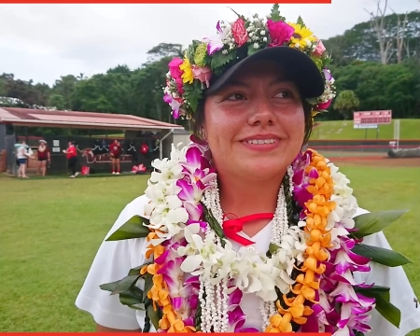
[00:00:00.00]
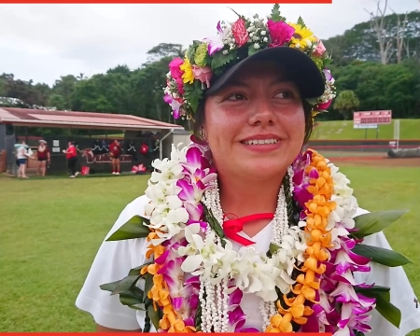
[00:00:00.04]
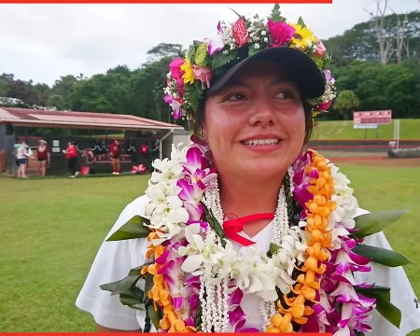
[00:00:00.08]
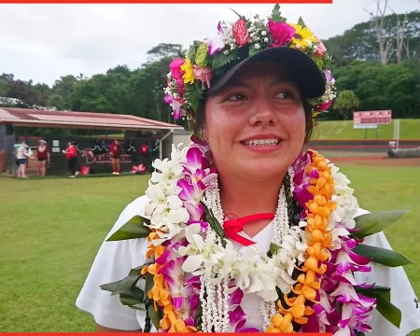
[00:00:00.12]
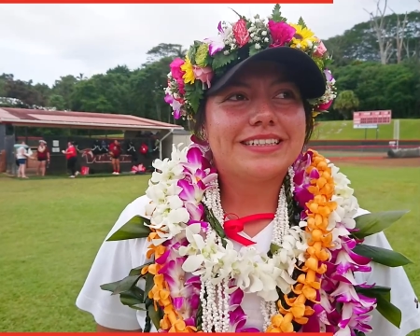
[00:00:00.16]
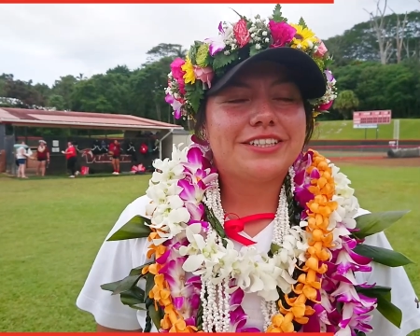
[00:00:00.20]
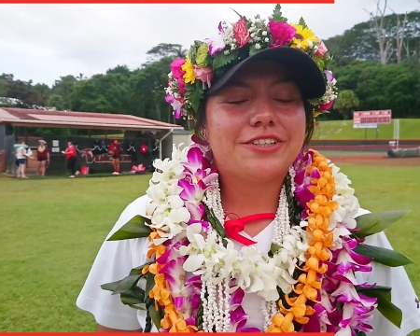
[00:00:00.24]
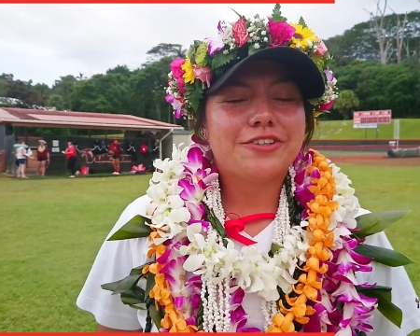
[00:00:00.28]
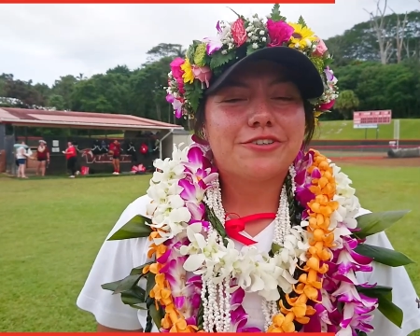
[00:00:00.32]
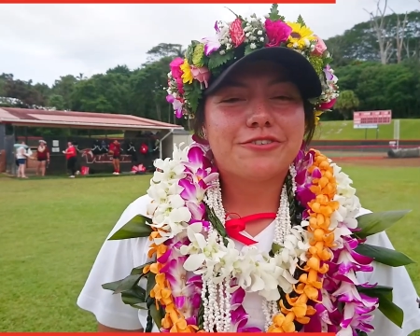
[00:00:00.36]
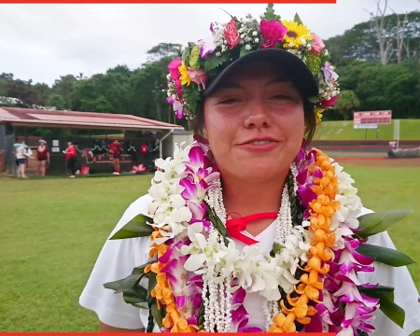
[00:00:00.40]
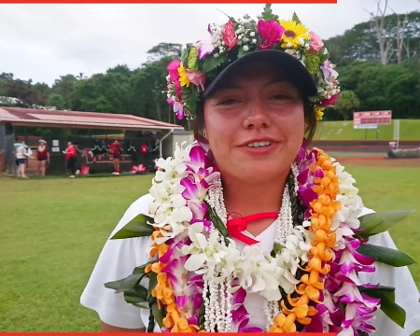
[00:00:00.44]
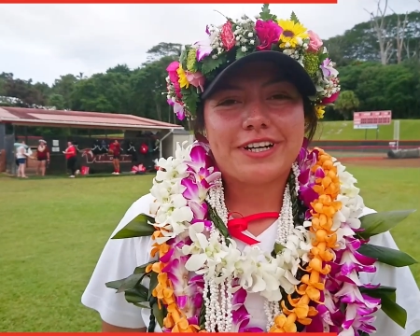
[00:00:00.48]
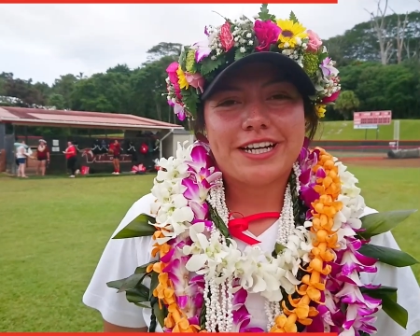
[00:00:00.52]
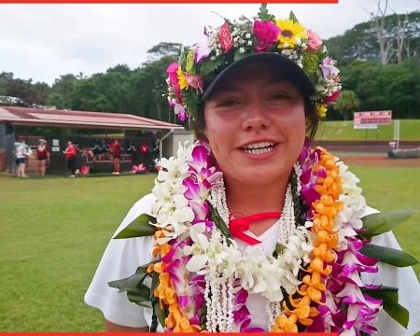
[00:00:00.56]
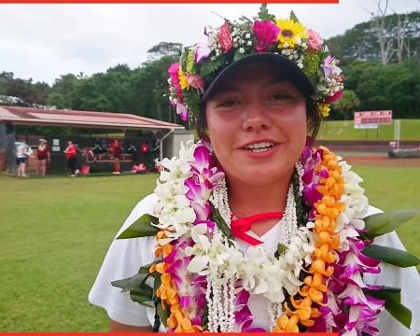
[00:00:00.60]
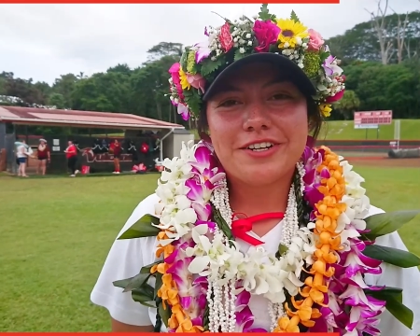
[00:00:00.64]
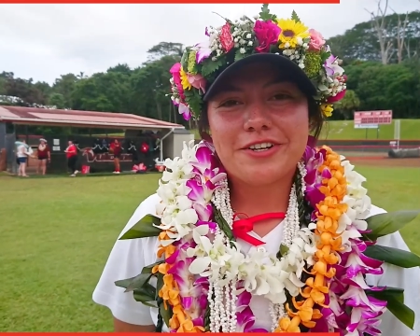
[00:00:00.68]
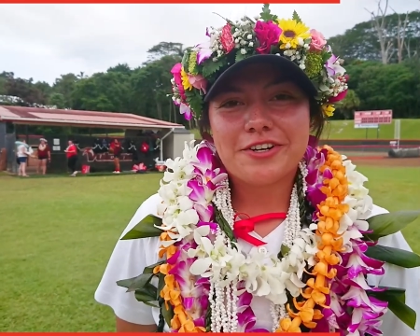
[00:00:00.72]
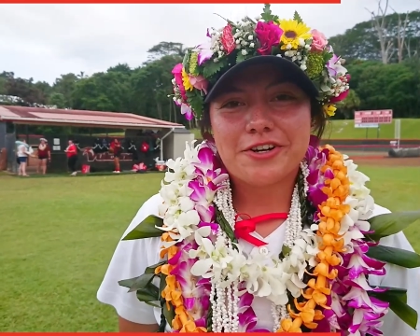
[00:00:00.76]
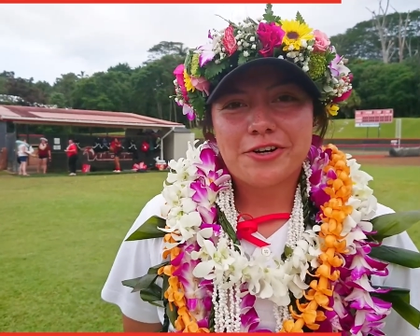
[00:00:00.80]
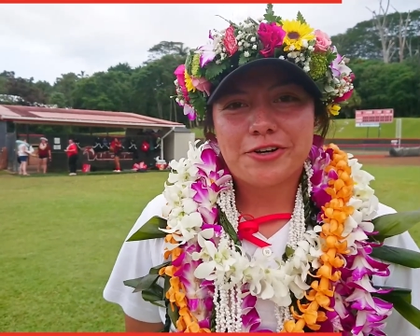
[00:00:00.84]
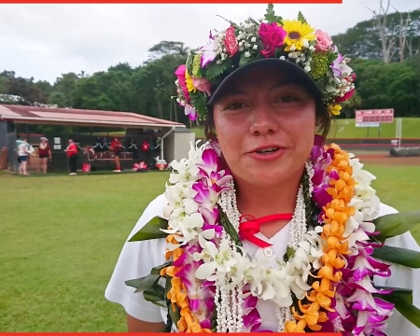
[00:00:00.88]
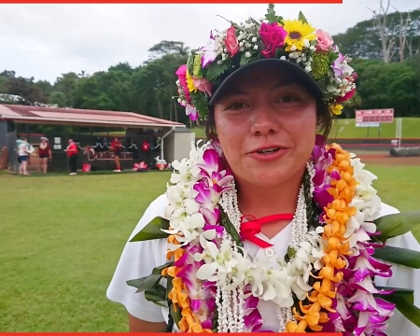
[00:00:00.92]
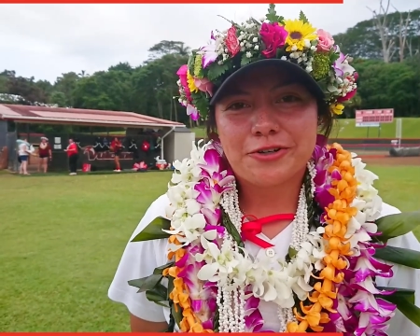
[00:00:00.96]
You'll find
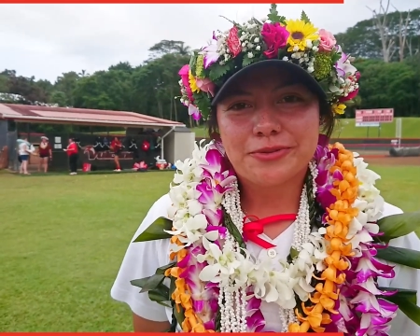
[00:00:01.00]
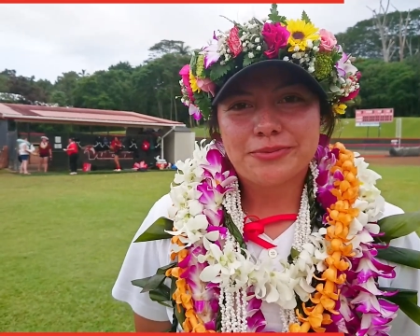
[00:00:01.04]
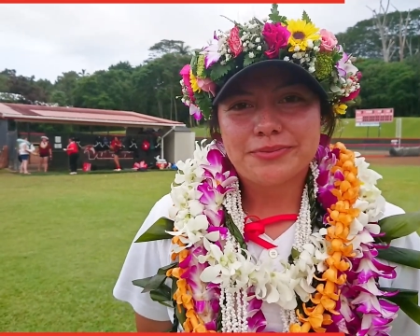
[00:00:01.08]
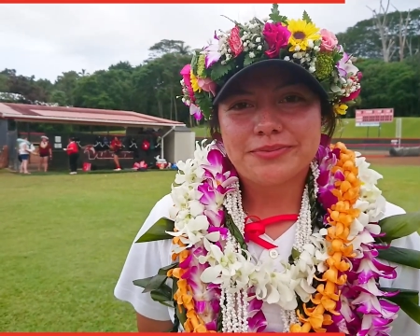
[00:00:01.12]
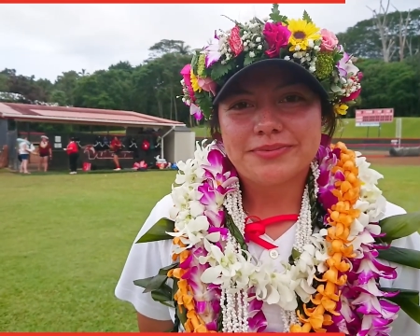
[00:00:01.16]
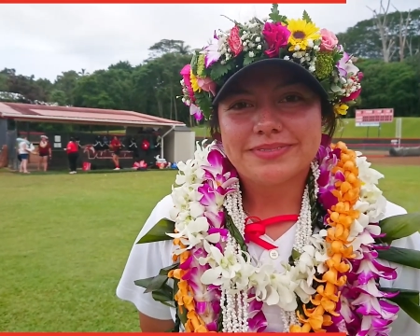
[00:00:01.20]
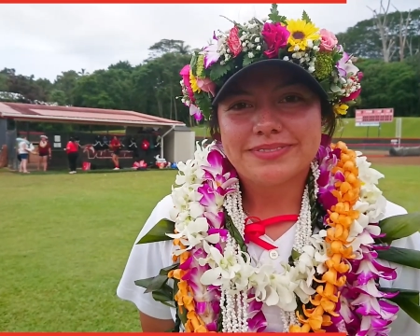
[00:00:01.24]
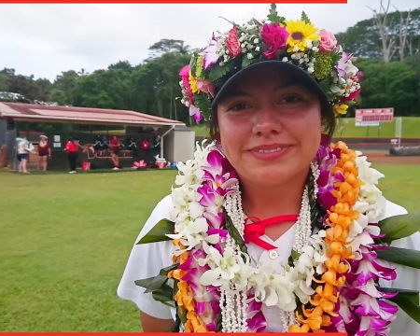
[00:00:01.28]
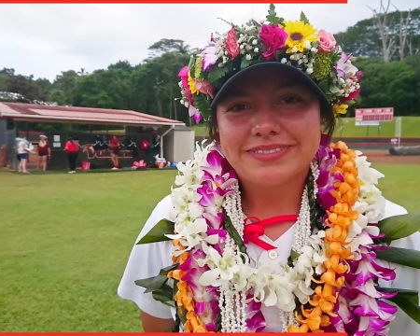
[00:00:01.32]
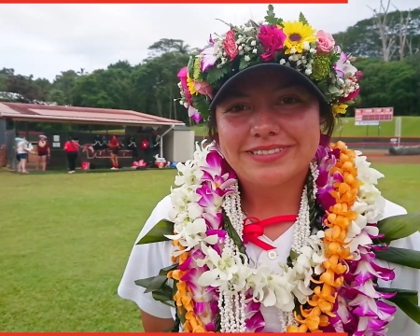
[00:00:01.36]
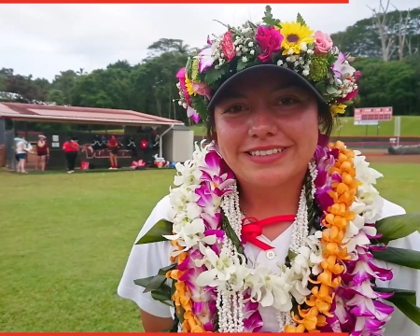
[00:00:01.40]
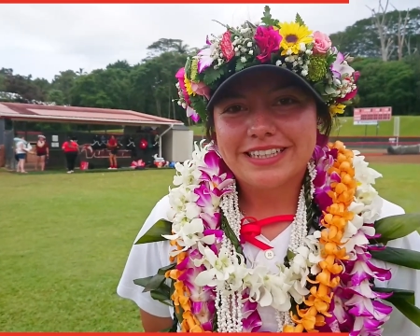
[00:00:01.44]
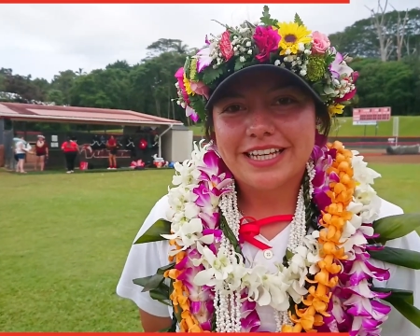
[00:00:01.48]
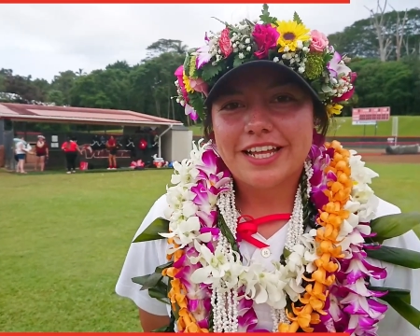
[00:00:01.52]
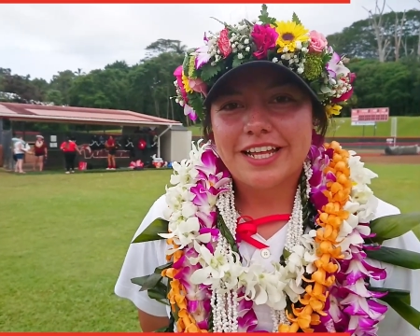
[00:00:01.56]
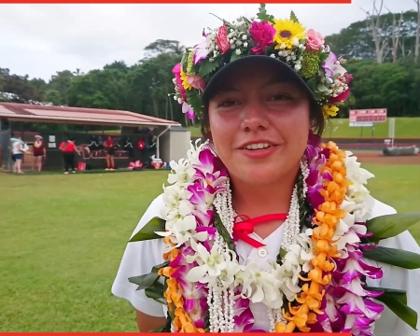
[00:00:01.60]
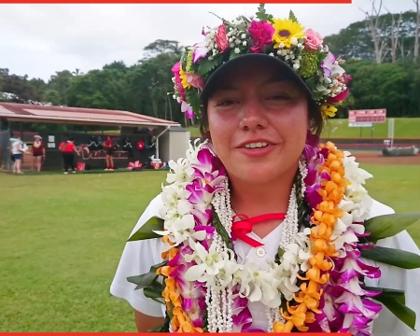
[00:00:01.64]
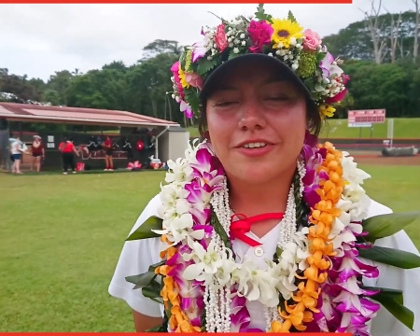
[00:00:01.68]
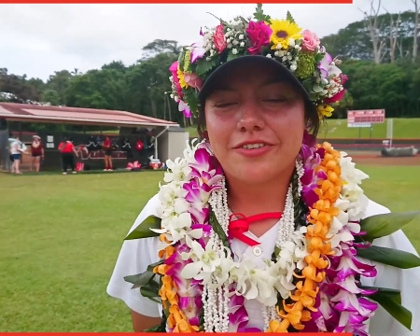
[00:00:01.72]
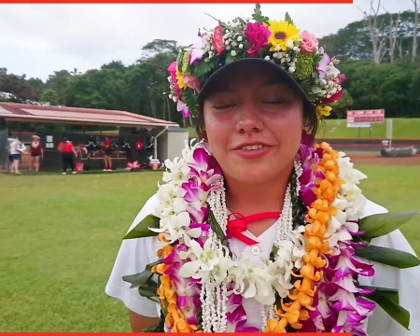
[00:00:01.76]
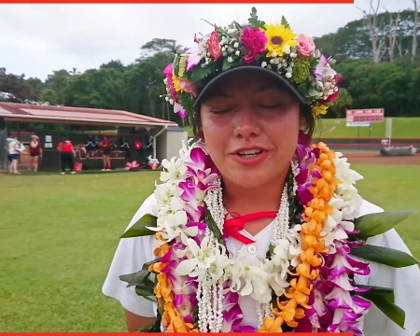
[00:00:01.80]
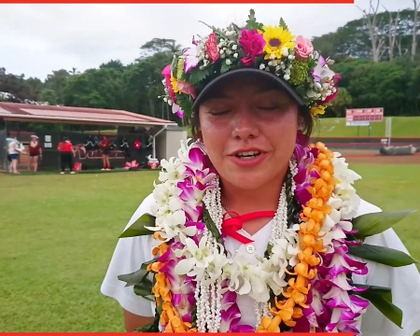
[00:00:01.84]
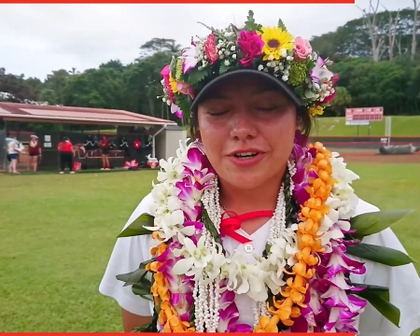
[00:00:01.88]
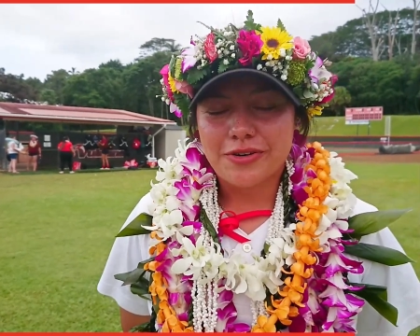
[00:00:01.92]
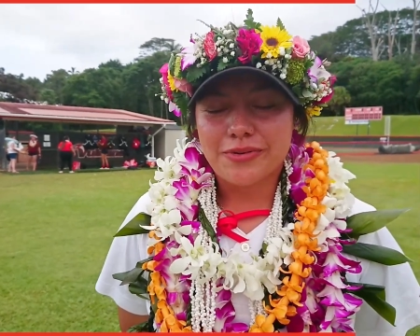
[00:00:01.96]
your home,
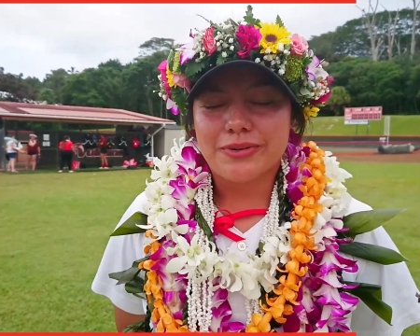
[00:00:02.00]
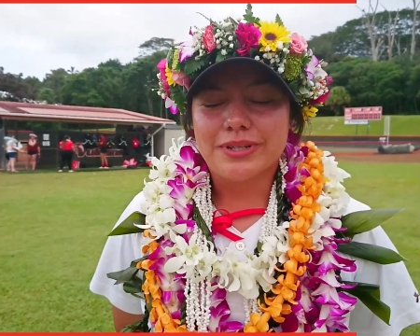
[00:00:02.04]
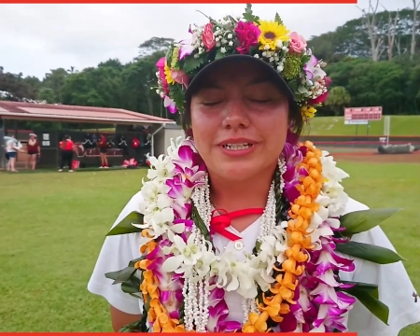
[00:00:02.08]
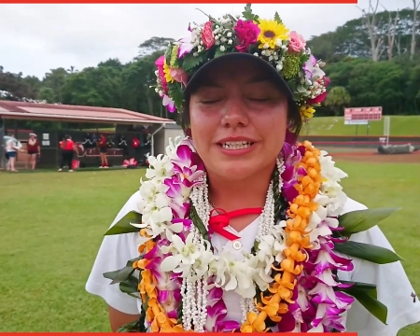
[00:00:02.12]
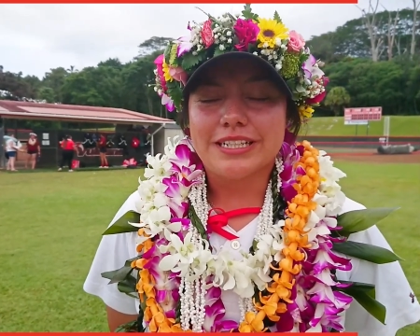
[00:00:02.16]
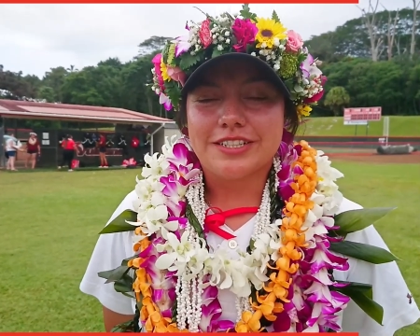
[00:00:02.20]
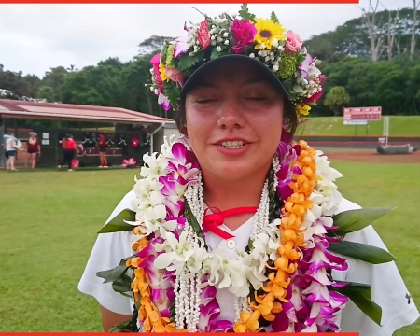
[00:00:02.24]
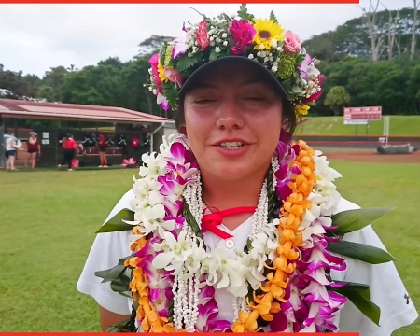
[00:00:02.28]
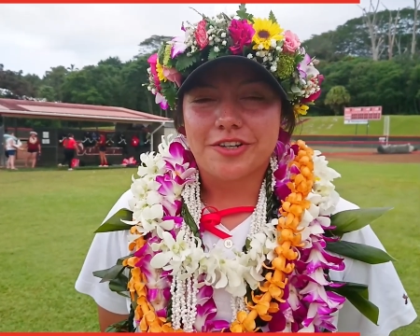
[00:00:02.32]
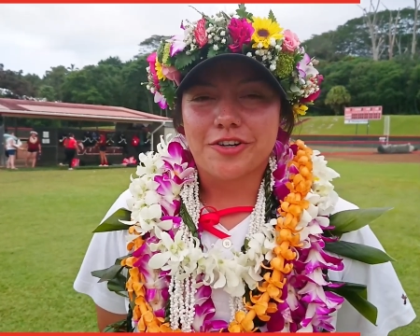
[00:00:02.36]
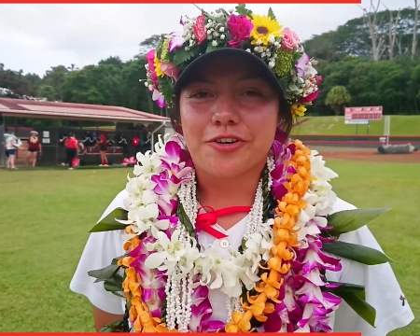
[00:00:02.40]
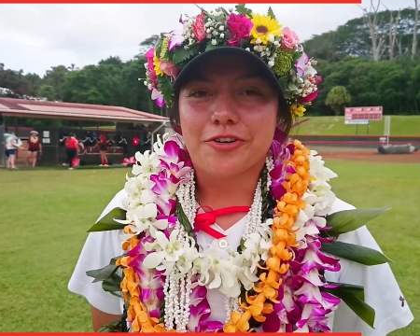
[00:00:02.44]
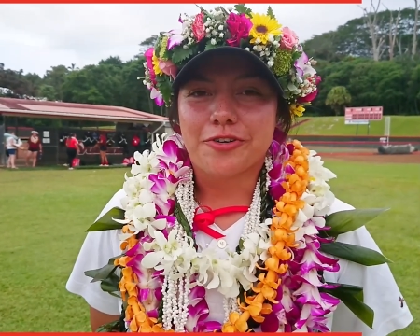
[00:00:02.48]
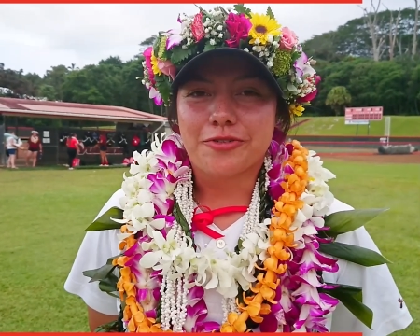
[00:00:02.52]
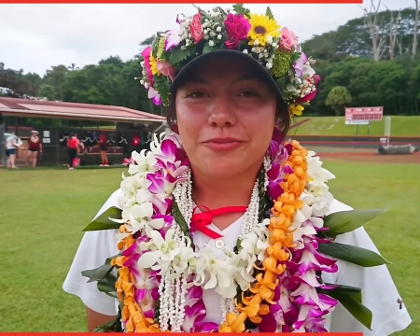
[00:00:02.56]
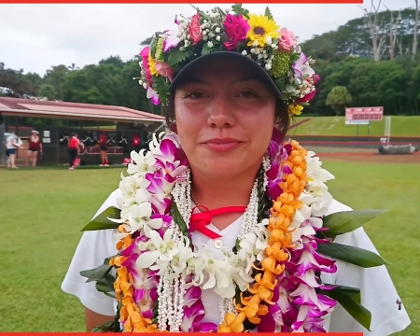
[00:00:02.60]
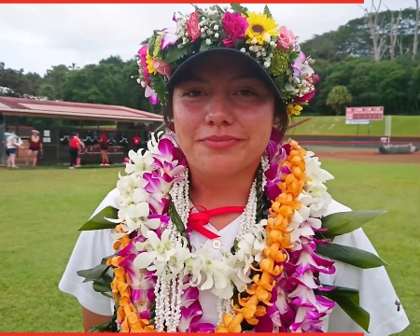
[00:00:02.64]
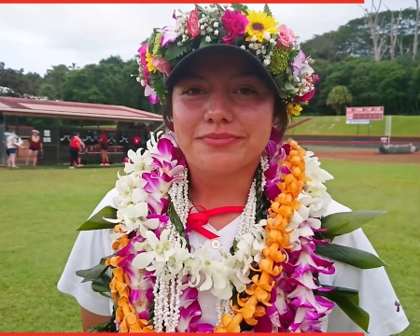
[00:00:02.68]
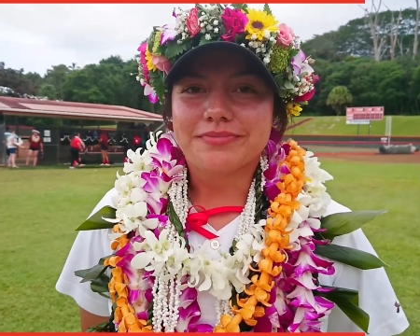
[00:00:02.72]
and you'll know when it's your home.